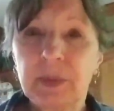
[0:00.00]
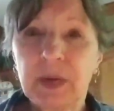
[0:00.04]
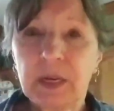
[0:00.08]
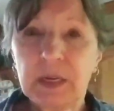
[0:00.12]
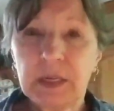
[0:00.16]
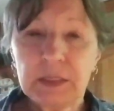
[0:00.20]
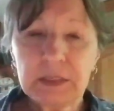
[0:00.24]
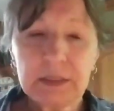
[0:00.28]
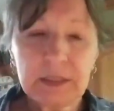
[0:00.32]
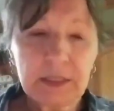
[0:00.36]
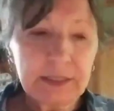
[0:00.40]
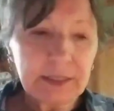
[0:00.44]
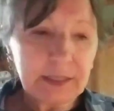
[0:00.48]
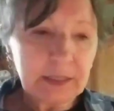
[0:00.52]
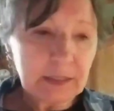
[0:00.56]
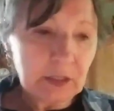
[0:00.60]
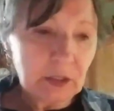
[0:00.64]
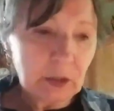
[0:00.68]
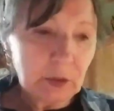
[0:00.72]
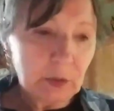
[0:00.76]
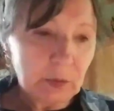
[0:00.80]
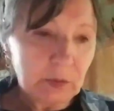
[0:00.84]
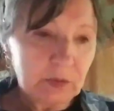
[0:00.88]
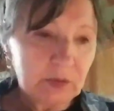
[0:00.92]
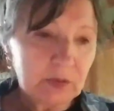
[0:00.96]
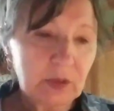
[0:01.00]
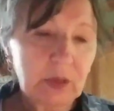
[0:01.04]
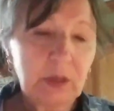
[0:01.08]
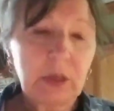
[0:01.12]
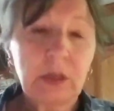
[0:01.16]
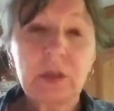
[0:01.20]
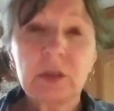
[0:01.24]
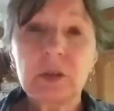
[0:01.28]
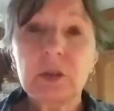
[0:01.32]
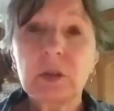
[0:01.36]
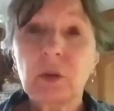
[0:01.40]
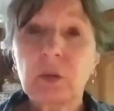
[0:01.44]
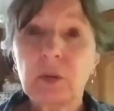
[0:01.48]
my ugly clothes.
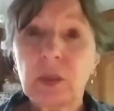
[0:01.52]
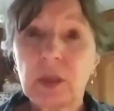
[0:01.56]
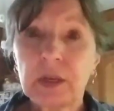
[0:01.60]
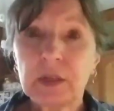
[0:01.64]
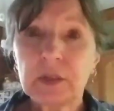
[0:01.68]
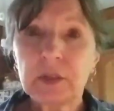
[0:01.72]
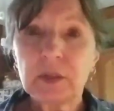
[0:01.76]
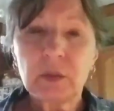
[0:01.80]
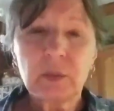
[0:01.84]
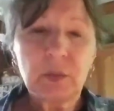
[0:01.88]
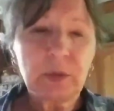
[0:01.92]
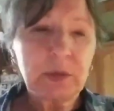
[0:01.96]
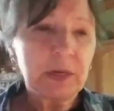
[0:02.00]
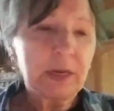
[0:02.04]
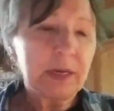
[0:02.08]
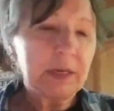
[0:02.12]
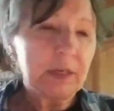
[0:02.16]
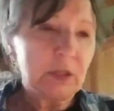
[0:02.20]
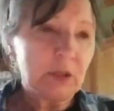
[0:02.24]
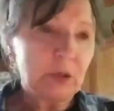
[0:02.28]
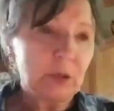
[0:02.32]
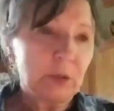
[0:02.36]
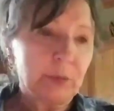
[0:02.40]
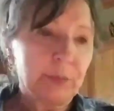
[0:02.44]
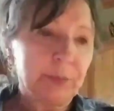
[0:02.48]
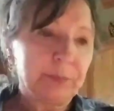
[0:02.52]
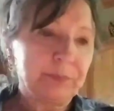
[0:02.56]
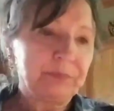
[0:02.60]
So that's what I do.